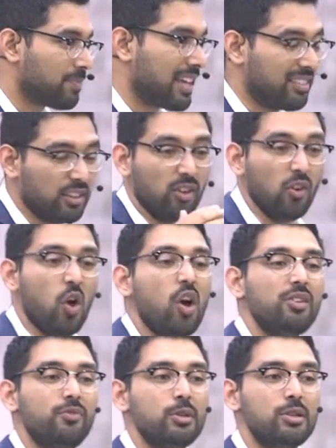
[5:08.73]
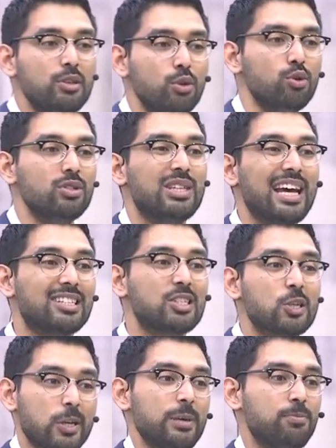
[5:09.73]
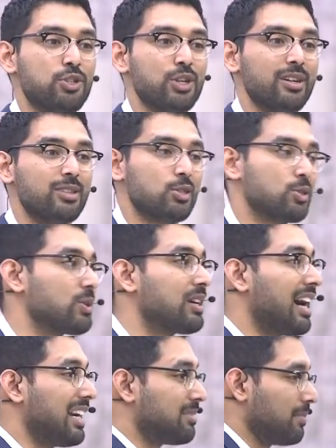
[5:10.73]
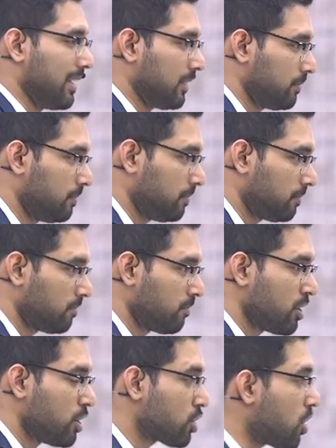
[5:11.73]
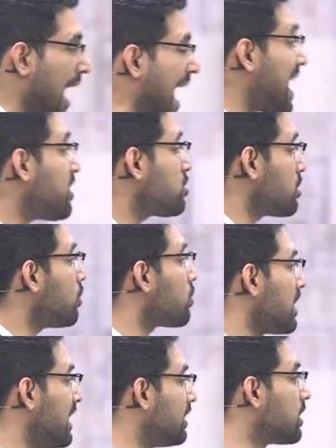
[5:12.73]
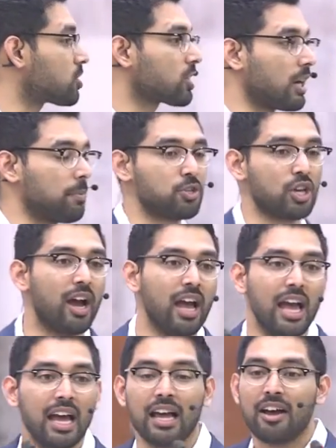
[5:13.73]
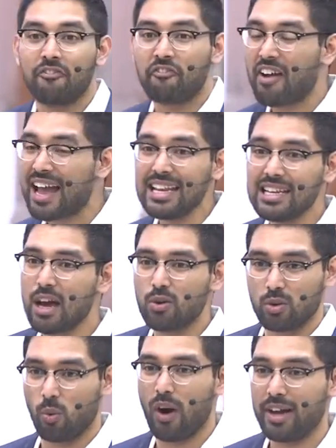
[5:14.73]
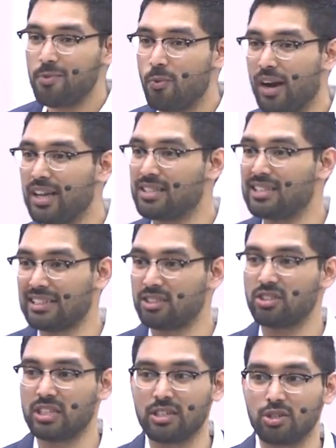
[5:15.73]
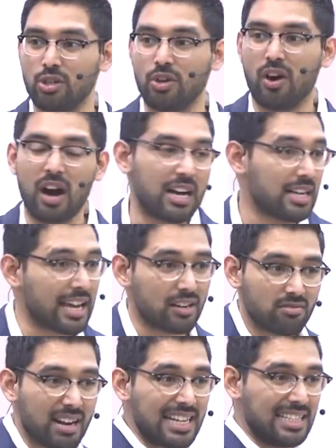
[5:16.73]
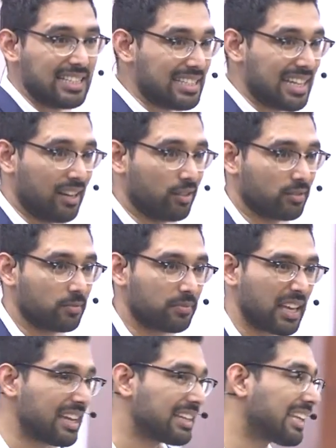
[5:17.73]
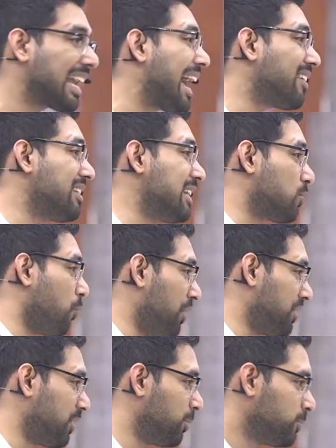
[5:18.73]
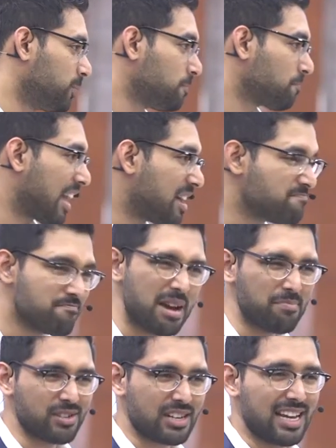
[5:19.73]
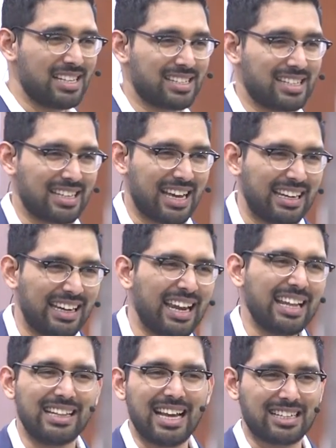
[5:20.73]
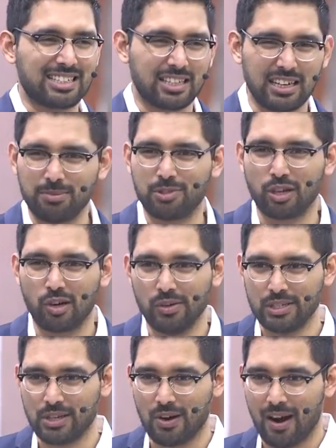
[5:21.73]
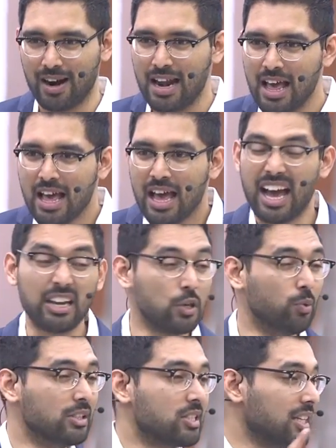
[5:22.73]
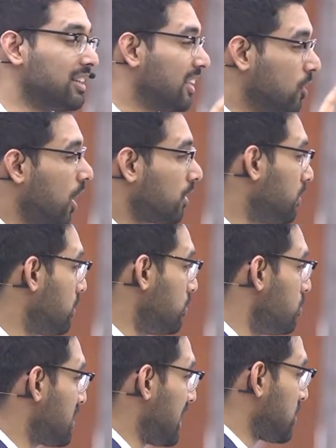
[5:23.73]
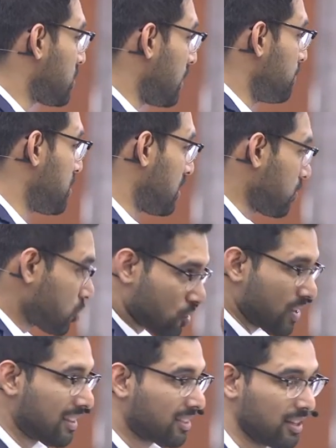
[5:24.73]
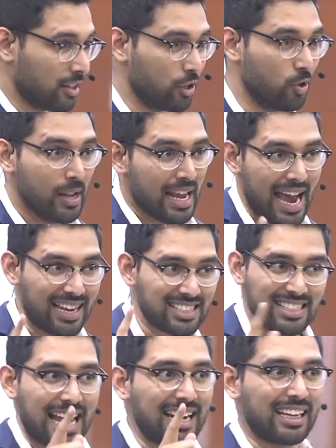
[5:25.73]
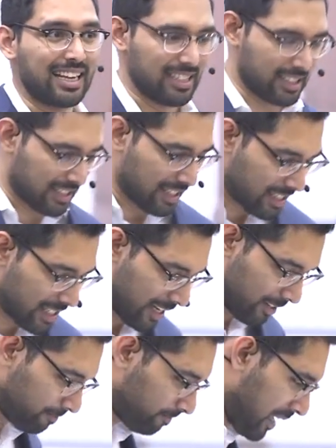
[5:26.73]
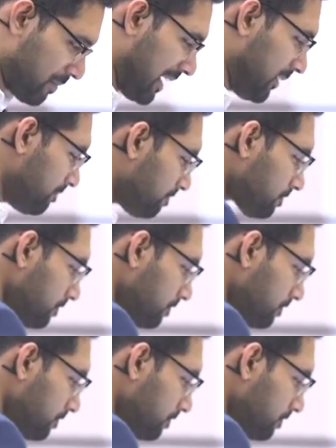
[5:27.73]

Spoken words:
and the Lord would use that scriptures to guide me. So as you read the scripture, find out one verse that sticks to your heart and write it down and carry it with you and memorize it and let that scripture go into your heart. And you will see that God will use that scripture to strengthen you and stand against the sin. Amen?